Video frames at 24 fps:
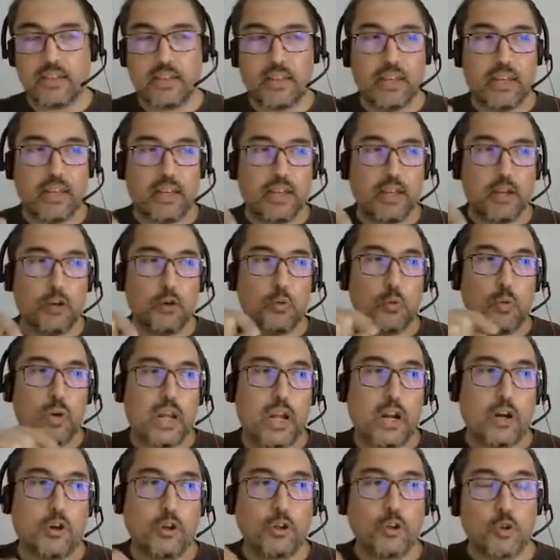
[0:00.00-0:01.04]
we are
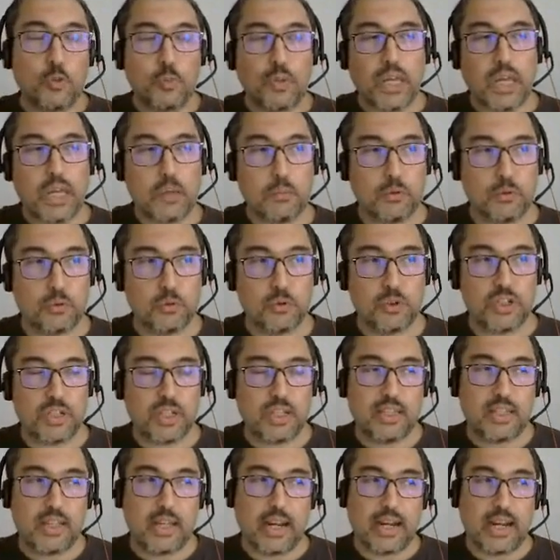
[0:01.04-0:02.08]
going to be able to change the
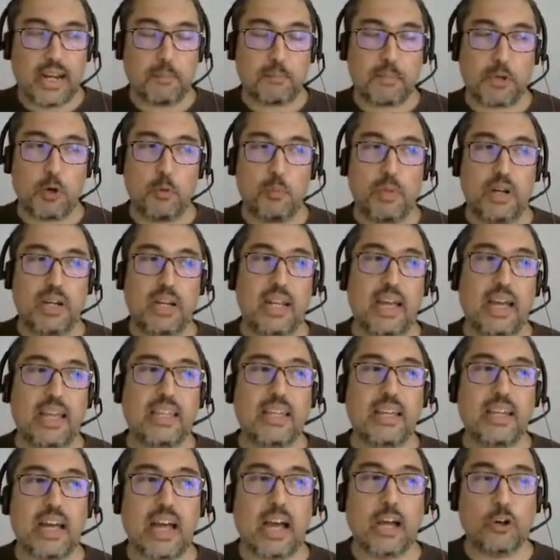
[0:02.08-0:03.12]
GRUB command line
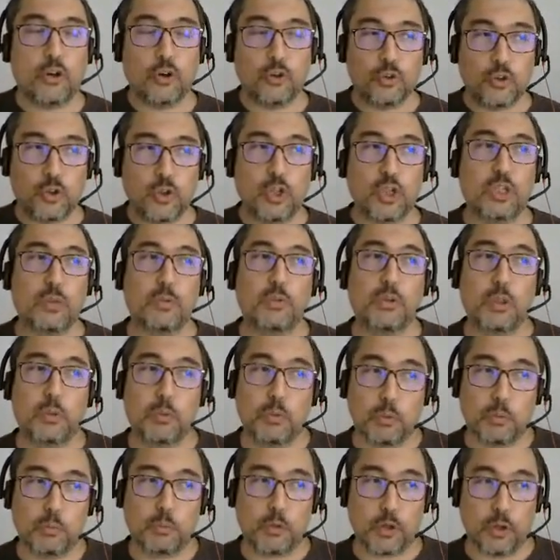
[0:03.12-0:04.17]
and continue the boot
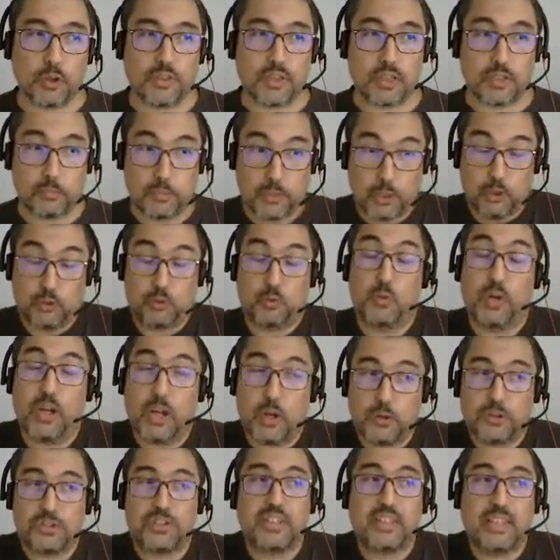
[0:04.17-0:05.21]
process because we are
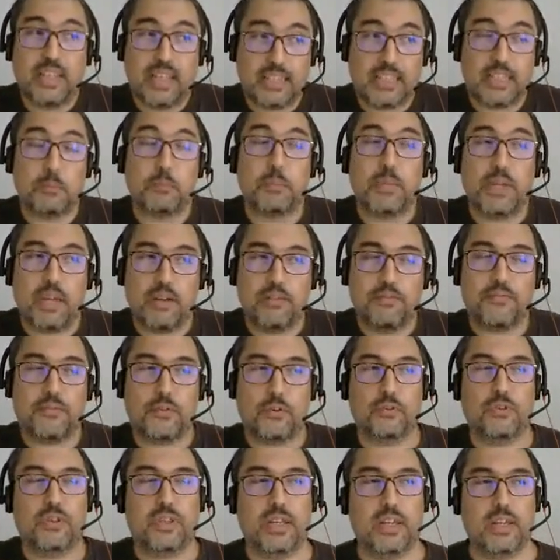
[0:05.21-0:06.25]
using the TPM from
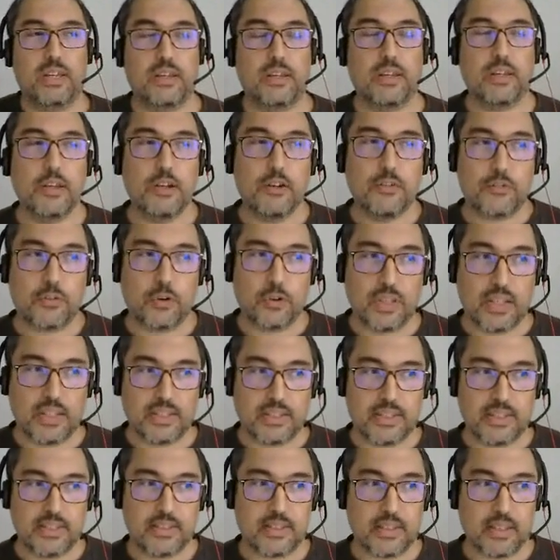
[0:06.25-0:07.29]
the from the
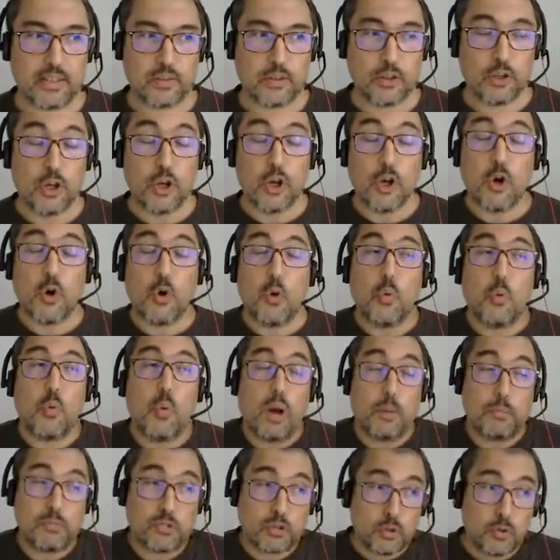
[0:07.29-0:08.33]
system. One
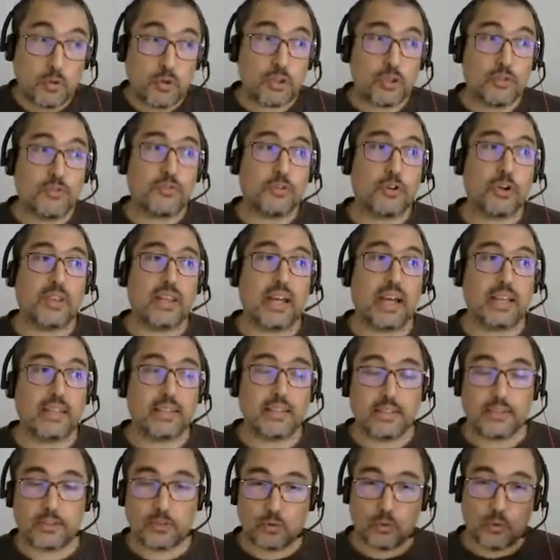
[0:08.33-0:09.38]
solution for that is
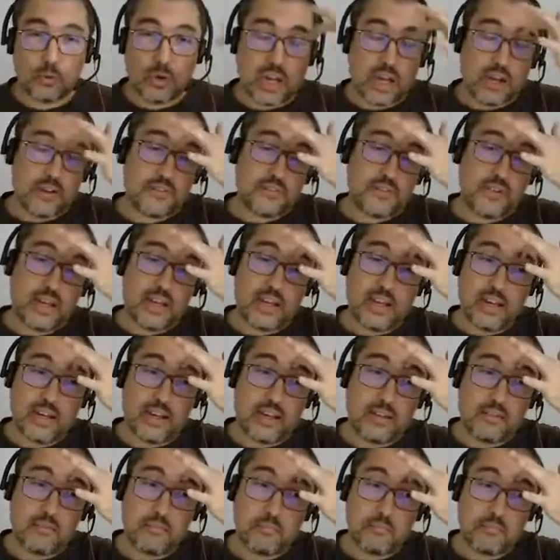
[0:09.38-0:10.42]
to have a
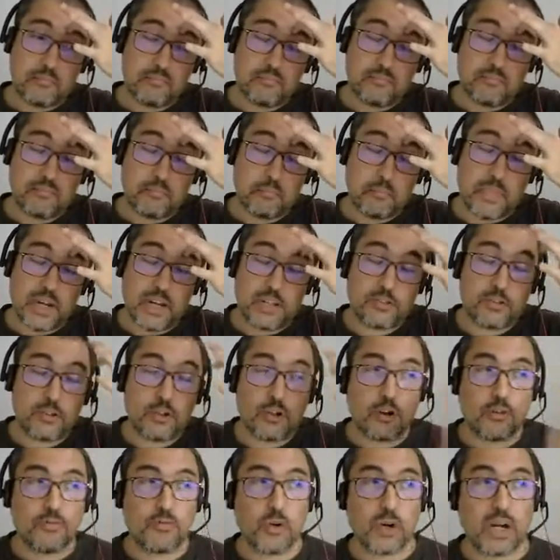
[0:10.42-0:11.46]
version of
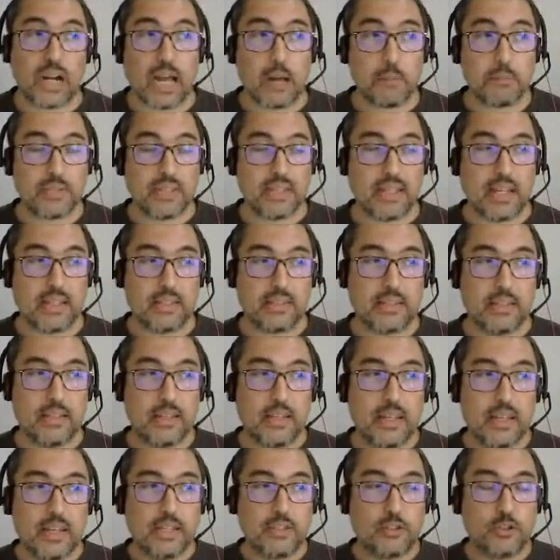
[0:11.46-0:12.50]
GRUB that
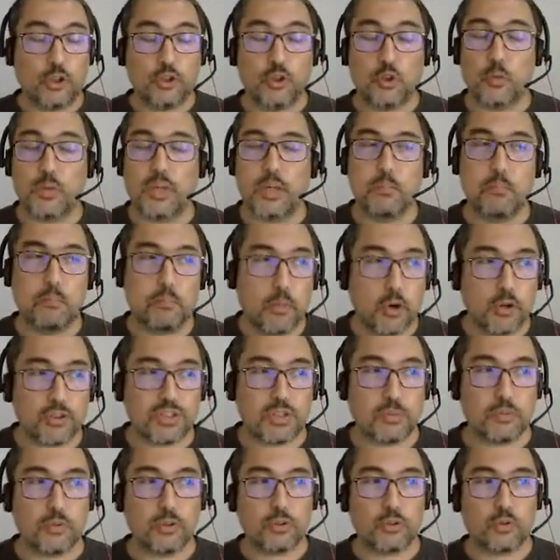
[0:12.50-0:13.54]
it's going to be impossible
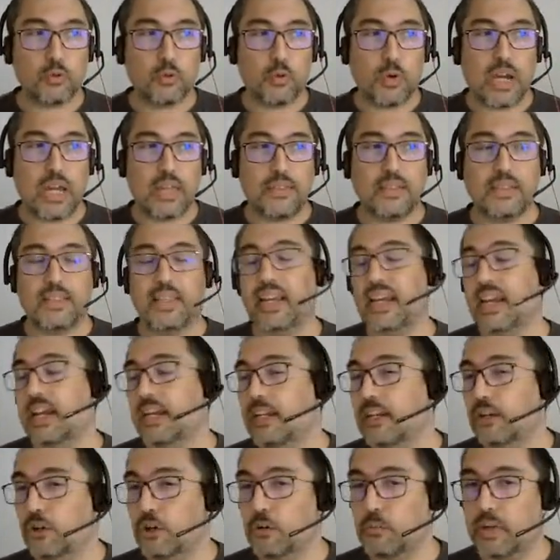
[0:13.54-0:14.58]
to edit the kernel
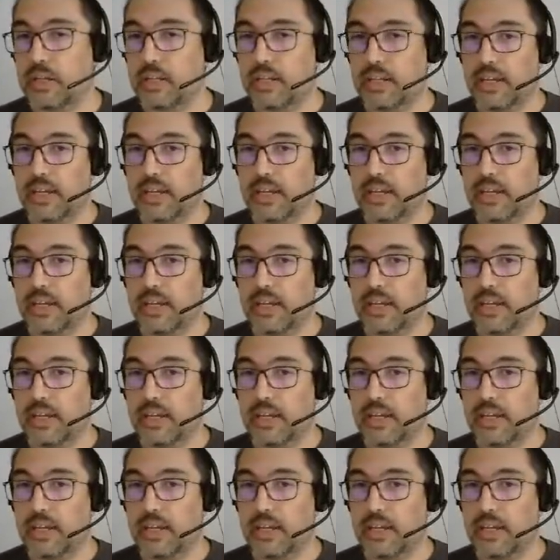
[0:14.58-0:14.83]
command line.